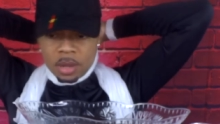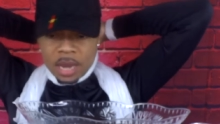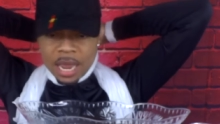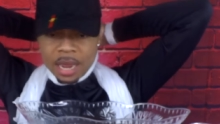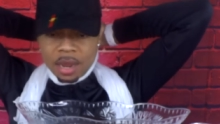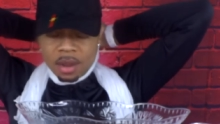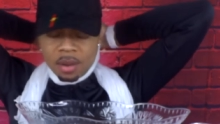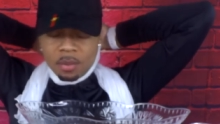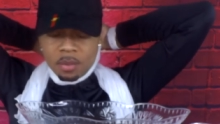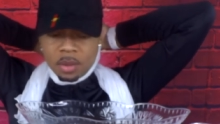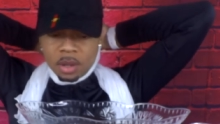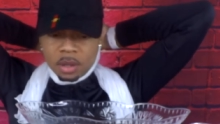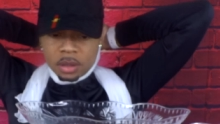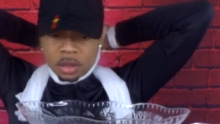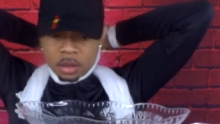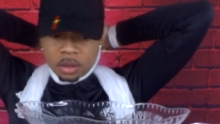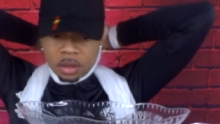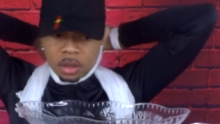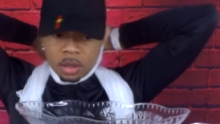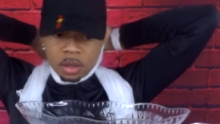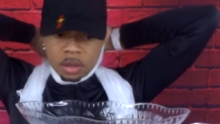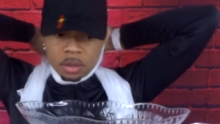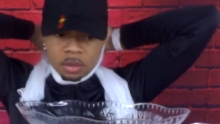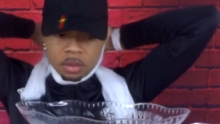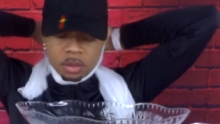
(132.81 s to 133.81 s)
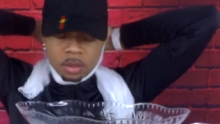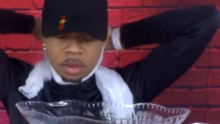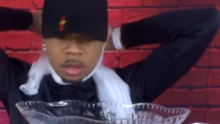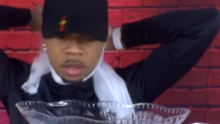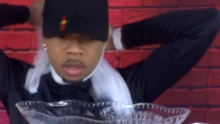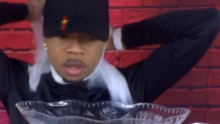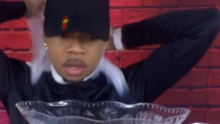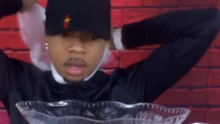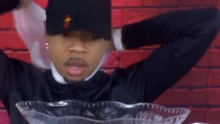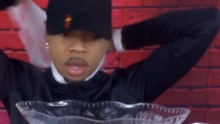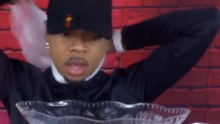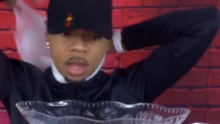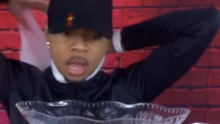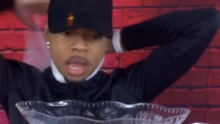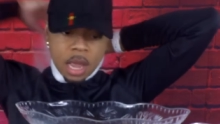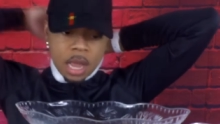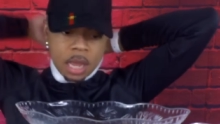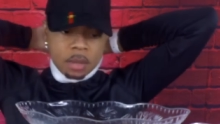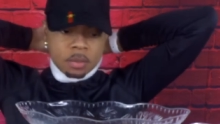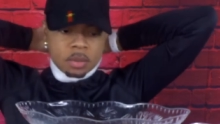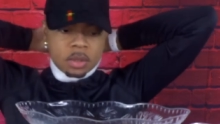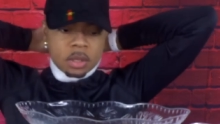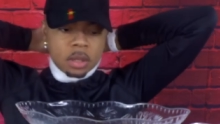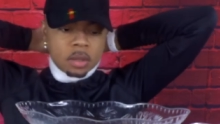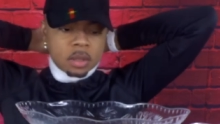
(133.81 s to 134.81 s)
like a month ago.
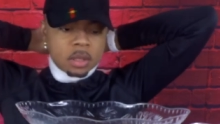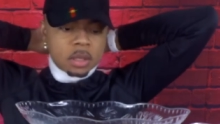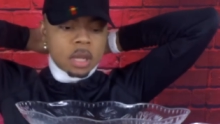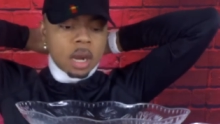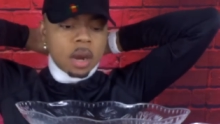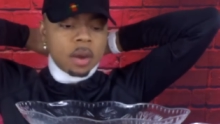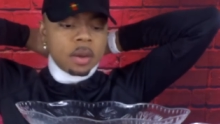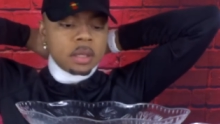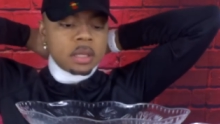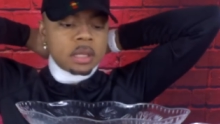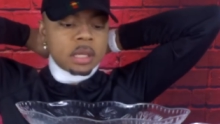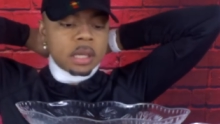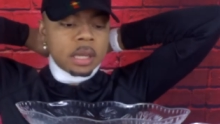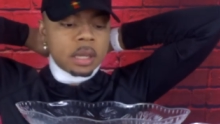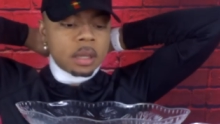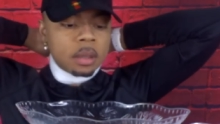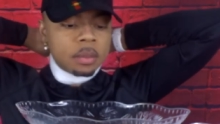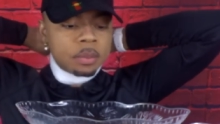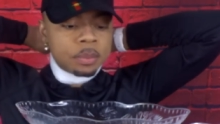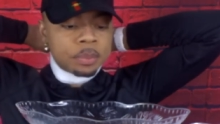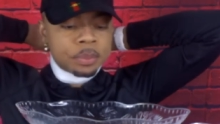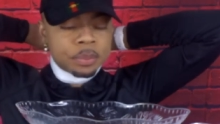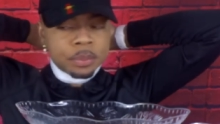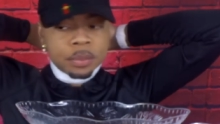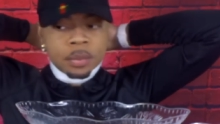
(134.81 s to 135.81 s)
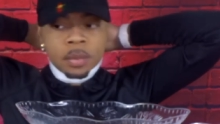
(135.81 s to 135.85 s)
I'm so sorry, Tam.